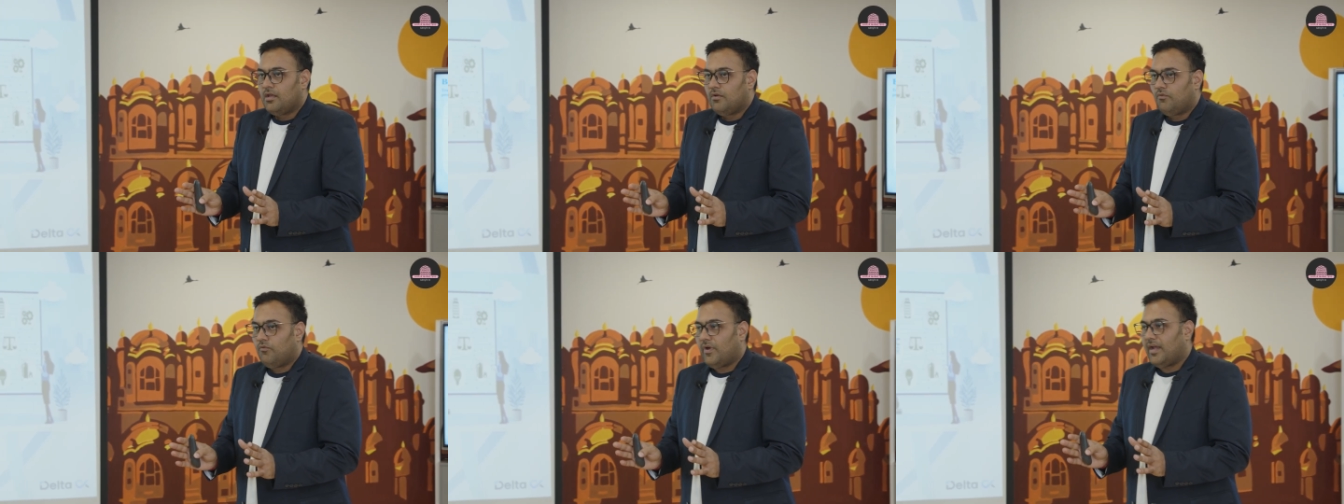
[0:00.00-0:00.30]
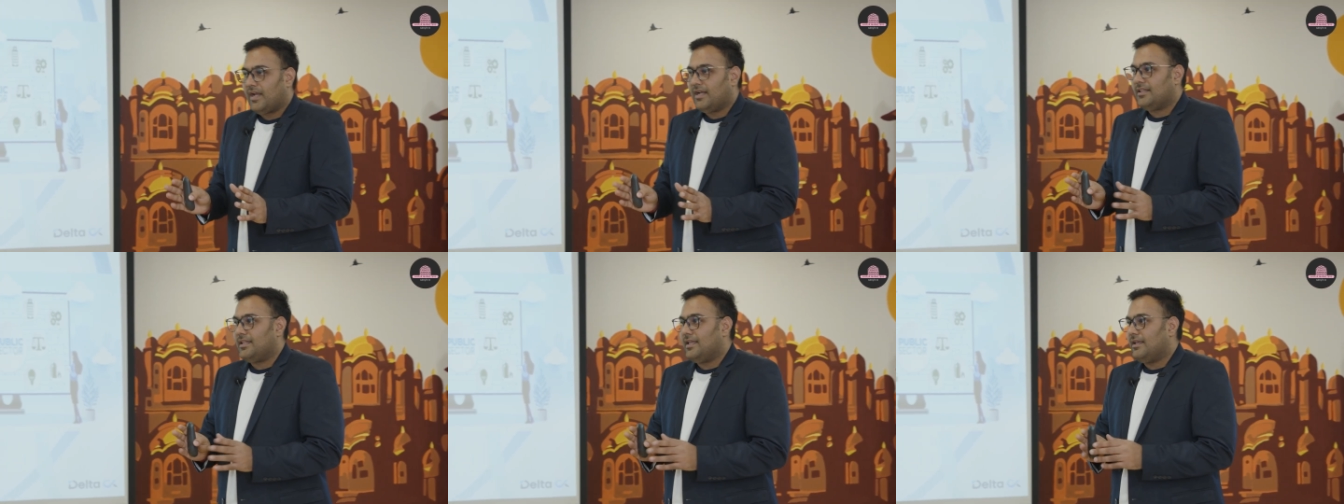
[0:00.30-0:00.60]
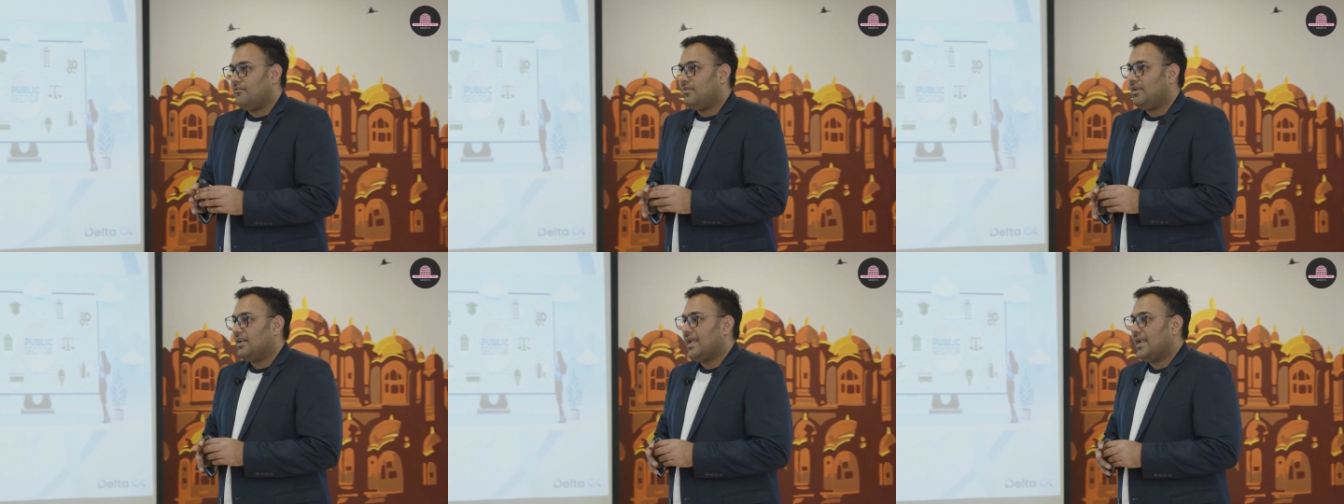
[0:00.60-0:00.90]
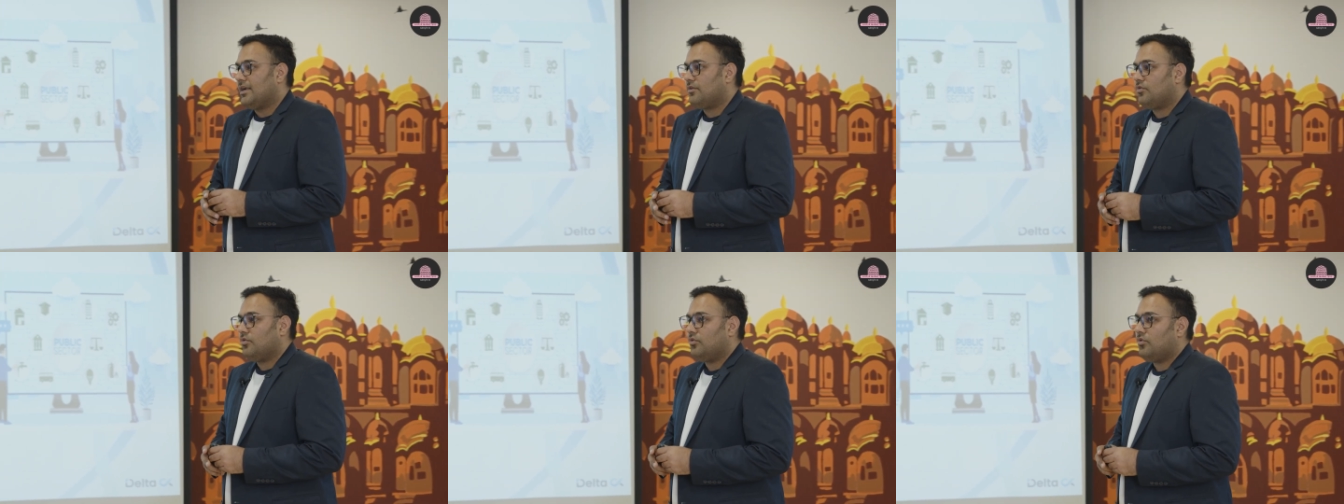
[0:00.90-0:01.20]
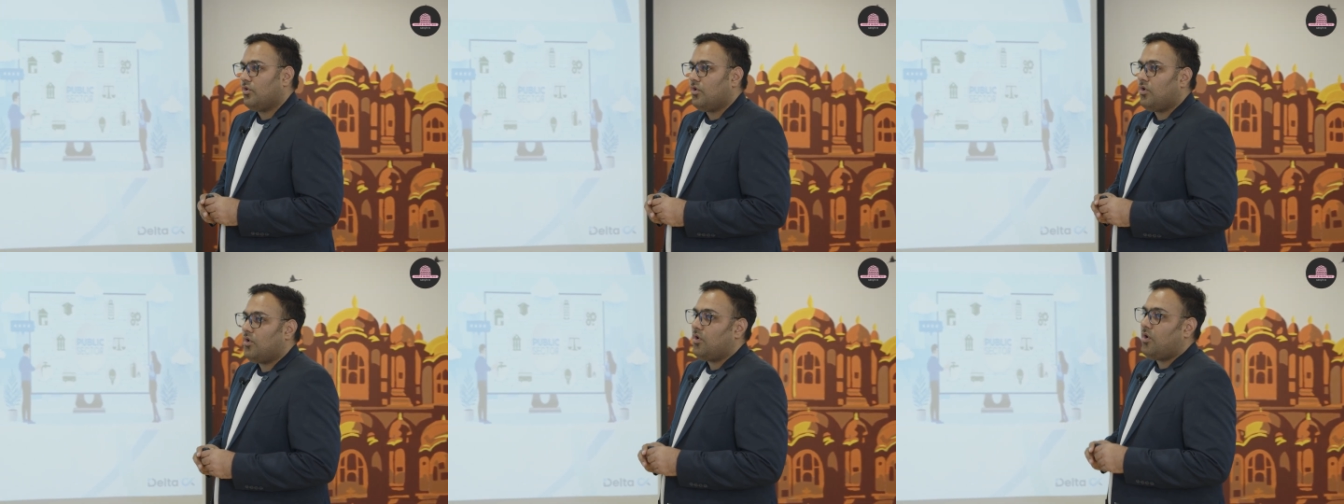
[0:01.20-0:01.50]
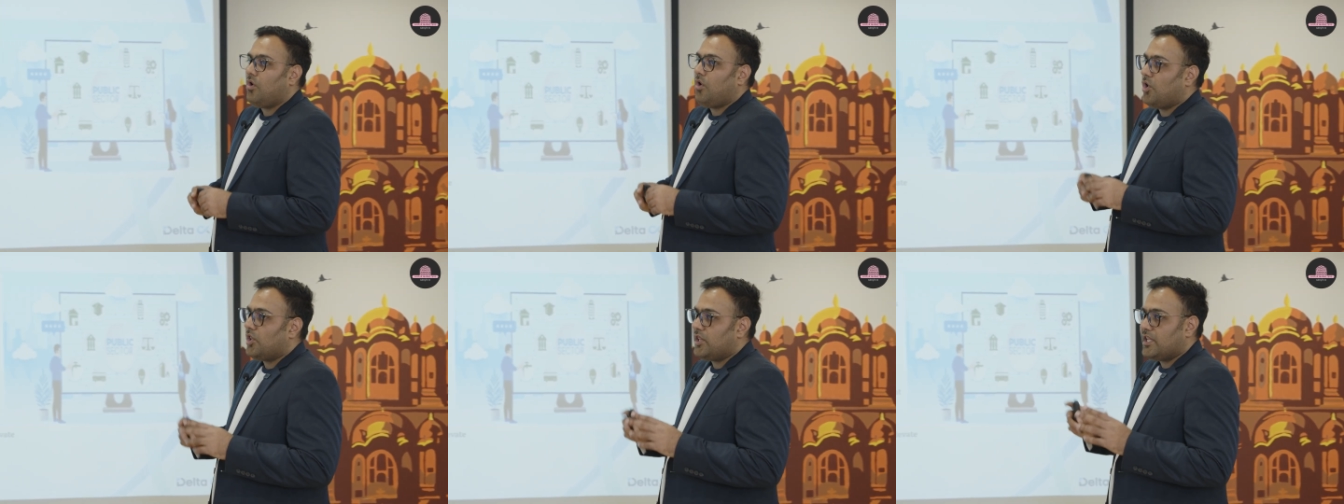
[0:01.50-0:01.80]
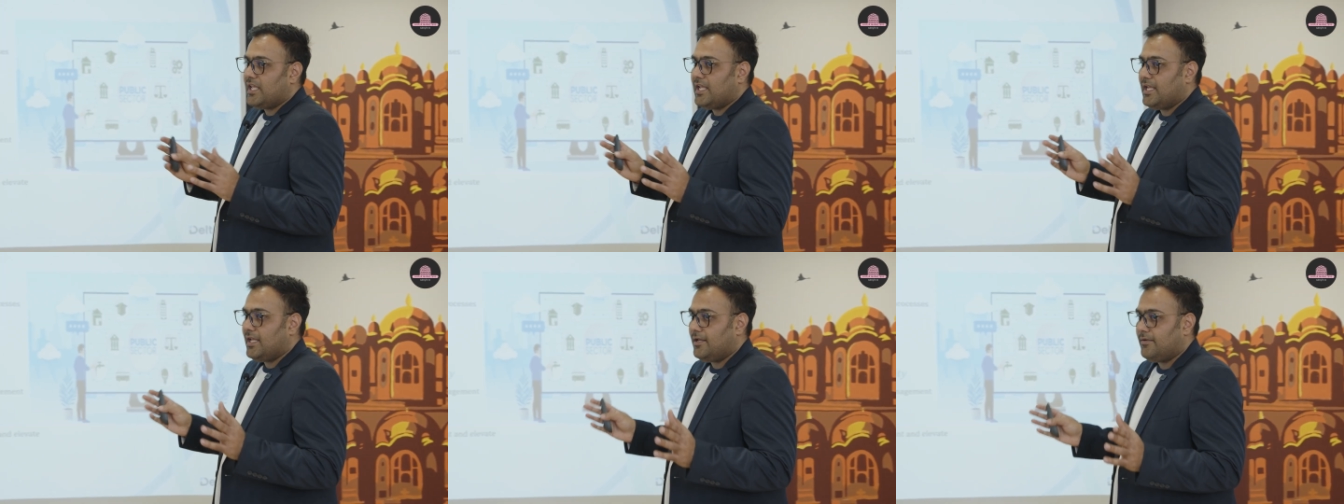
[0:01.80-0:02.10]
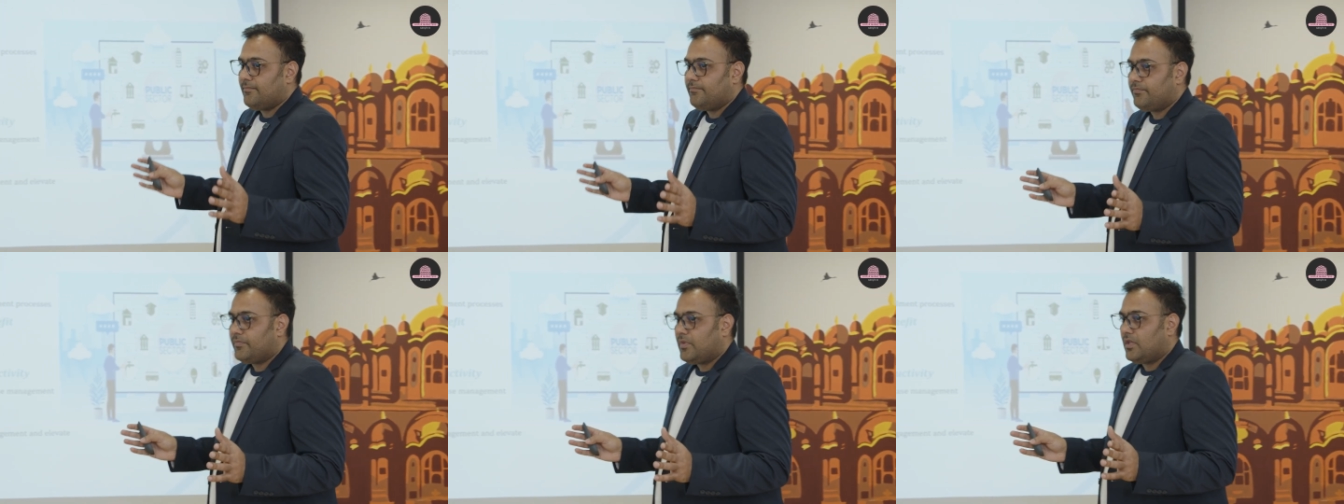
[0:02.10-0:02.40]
where they will get to know all the